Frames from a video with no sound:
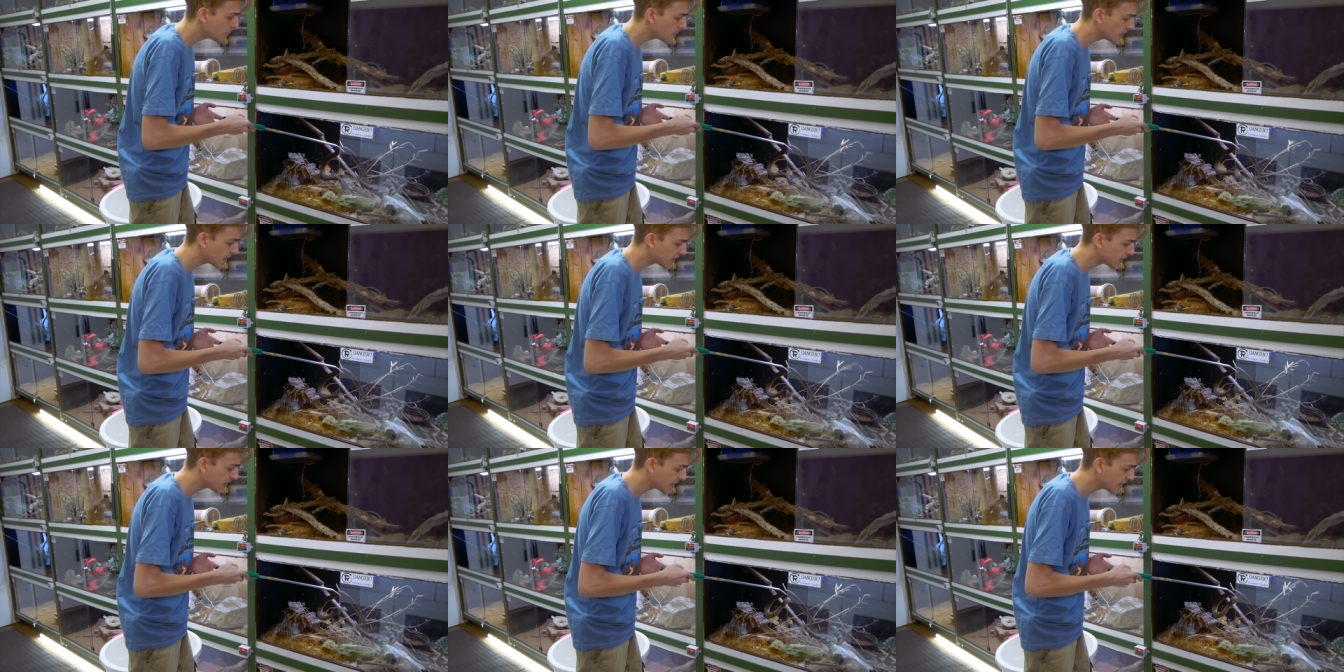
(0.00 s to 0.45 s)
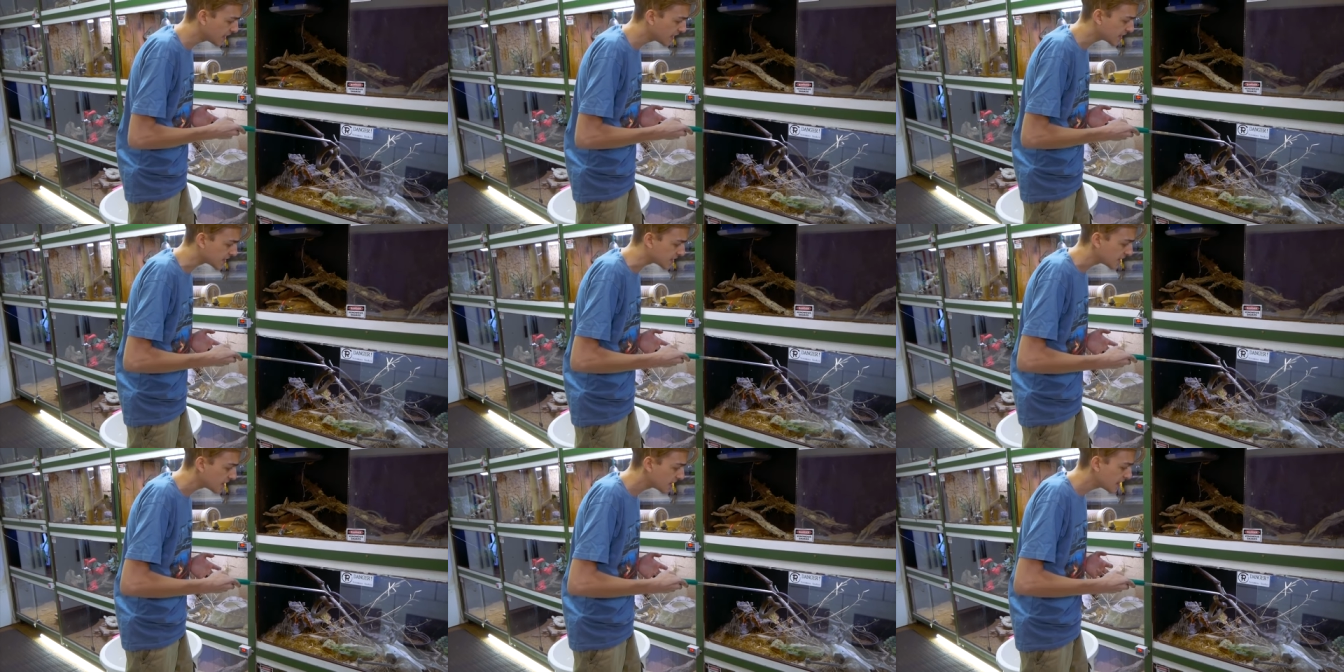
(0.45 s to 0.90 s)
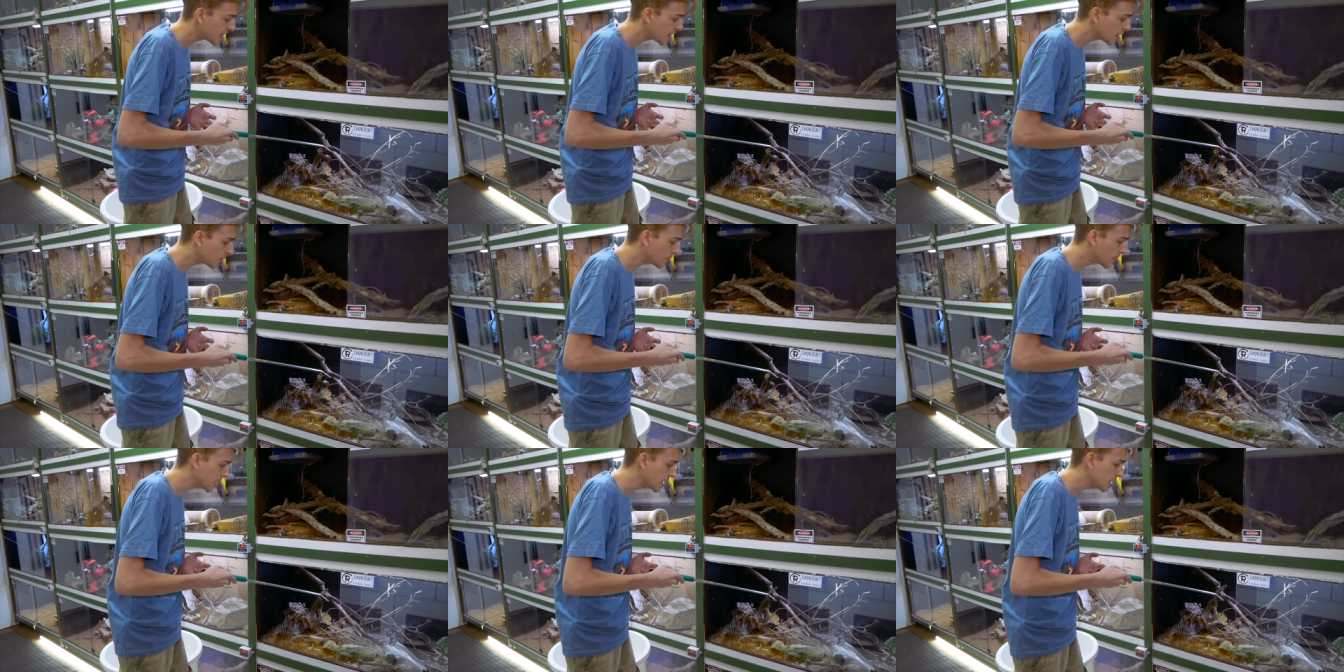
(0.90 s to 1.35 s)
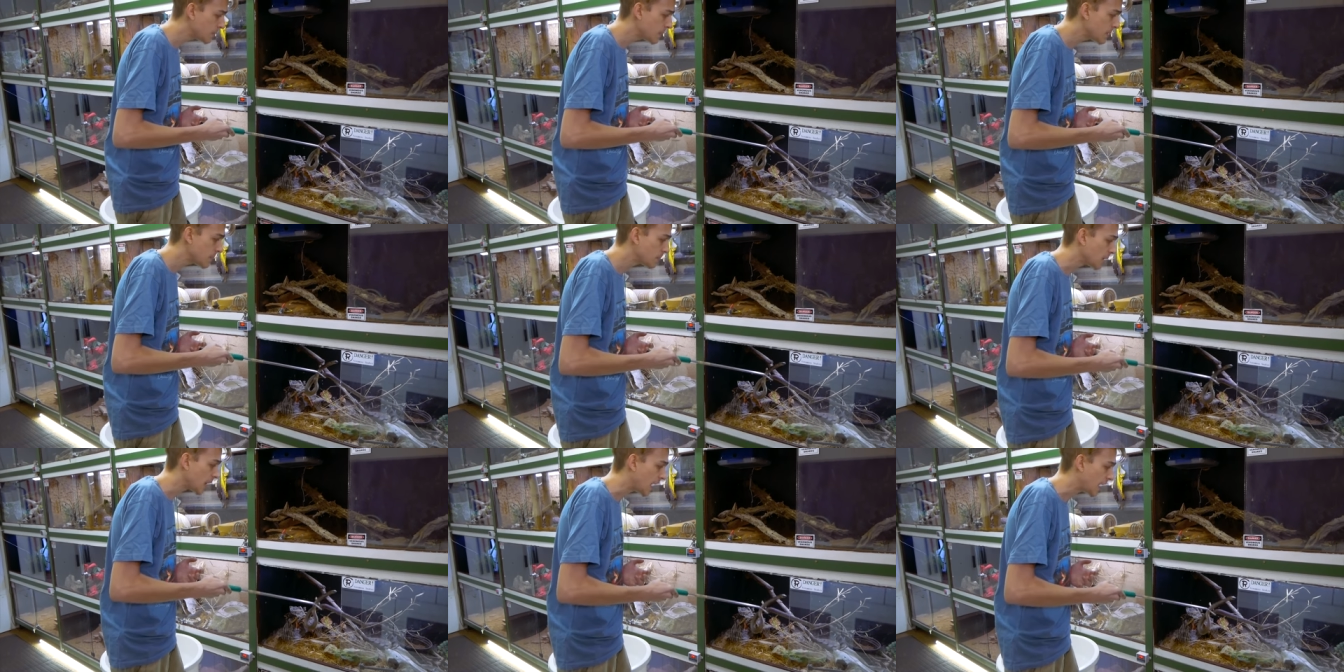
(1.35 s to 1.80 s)
But the thing is, there are many
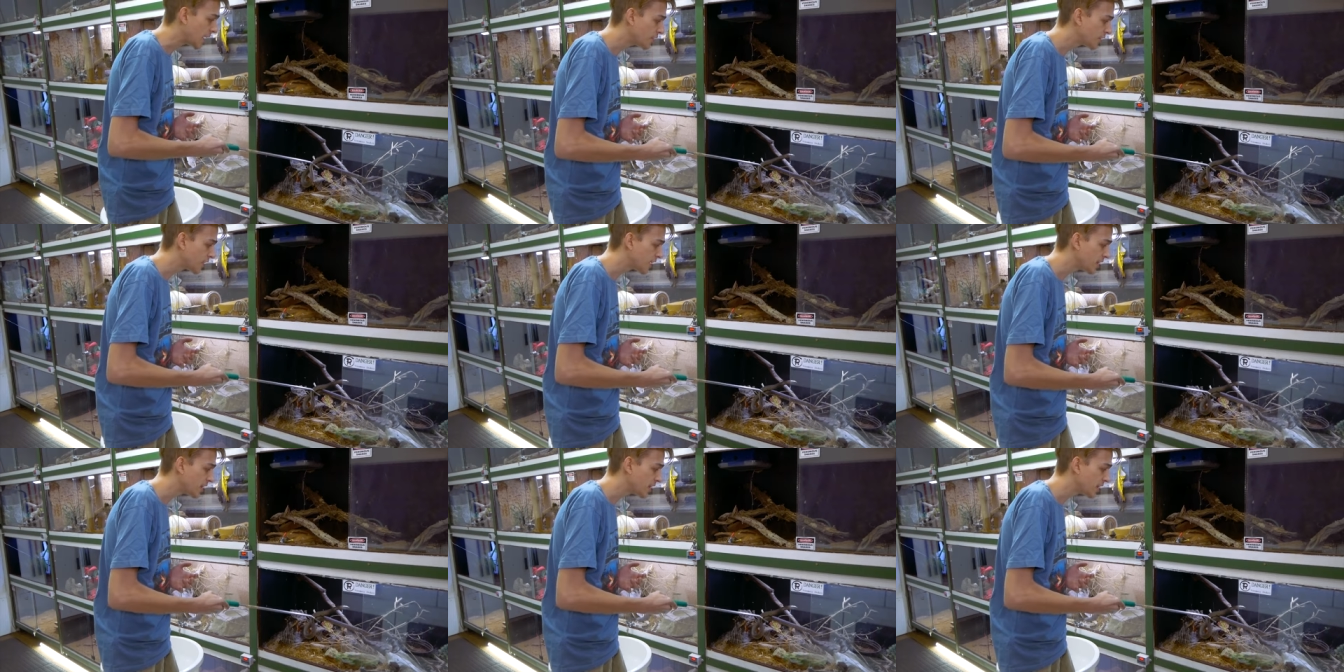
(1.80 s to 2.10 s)
people out